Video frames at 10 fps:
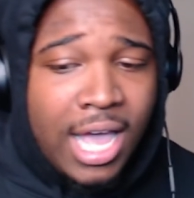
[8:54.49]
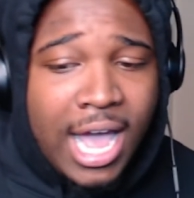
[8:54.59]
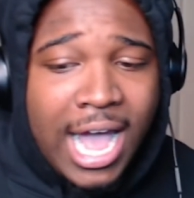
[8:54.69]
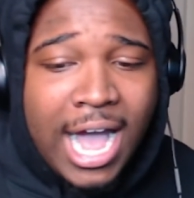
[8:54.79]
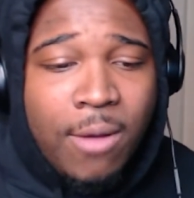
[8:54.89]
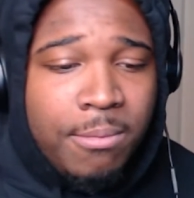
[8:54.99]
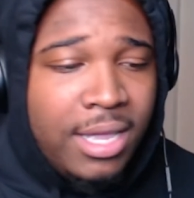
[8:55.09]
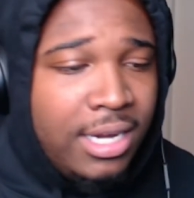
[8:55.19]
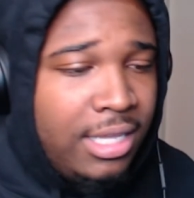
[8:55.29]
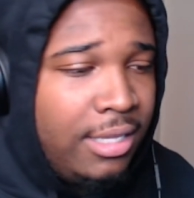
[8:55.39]
how
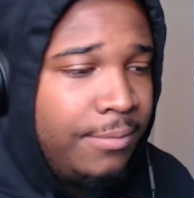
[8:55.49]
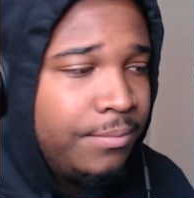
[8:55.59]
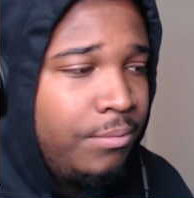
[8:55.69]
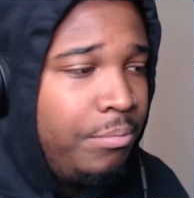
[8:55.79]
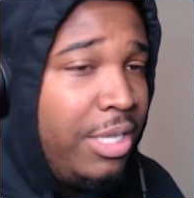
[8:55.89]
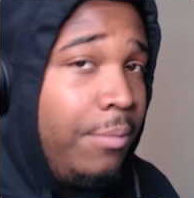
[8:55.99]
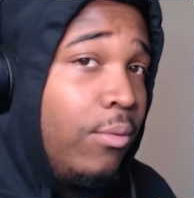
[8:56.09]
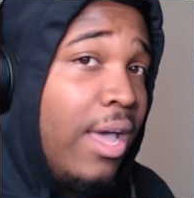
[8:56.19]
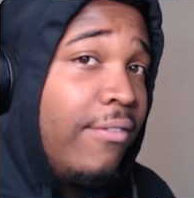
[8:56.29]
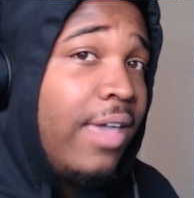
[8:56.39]
many
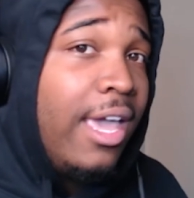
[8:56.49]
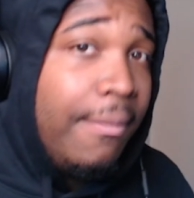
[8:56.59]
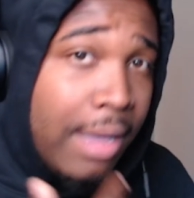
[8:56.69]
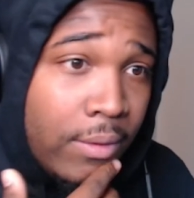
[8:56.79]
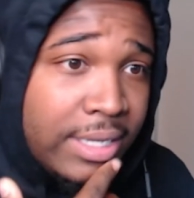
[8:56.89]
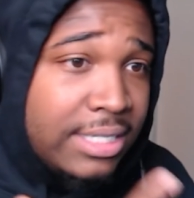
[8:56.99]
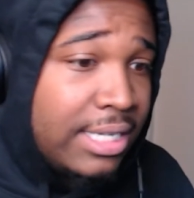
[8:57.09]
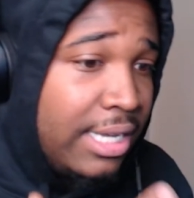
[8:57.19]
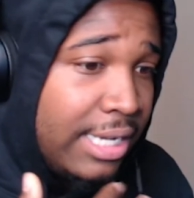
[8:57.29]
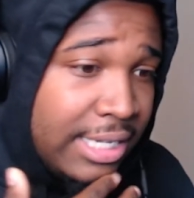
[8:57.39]
people have came out and
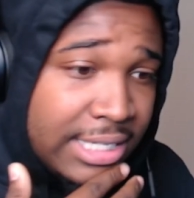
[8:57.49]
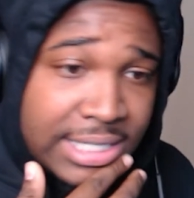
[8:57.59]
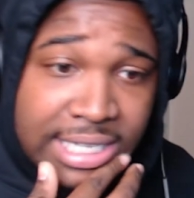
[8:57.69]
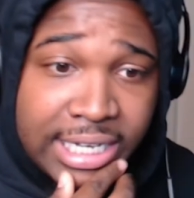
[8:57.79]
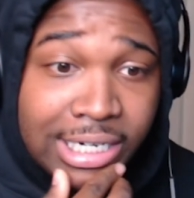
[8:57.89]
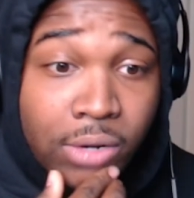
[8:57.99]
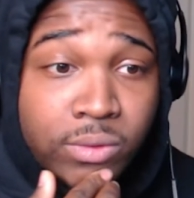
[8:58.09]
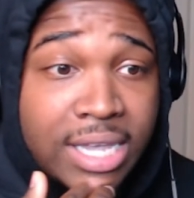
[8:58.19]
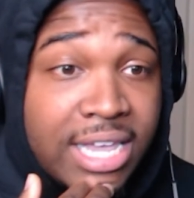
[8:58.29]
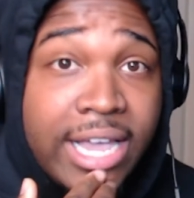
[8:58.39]
said that this nigga
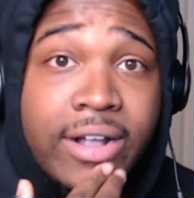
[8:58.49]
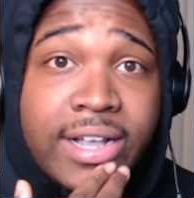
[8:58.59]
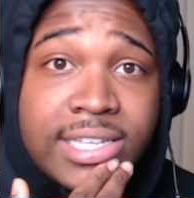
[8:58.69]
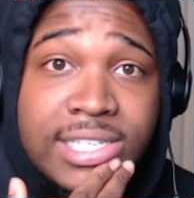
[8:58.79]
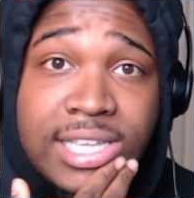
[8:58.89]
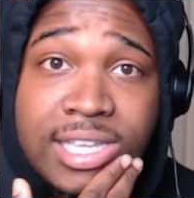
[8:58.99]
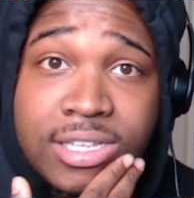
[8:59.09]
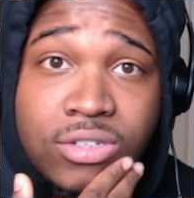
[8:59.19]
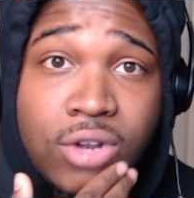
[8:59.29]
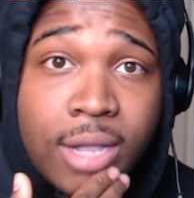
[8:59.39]
don't take care of his
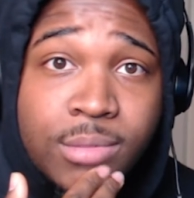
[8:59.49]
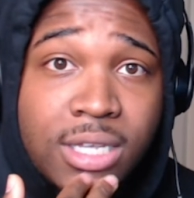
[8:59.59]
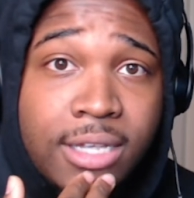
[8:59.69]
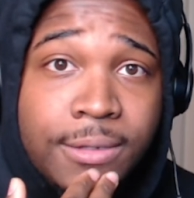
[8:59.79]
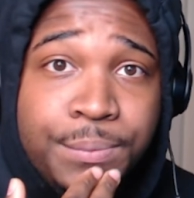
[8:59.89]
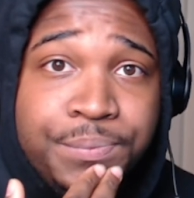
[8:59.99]
kids you know what i'm saying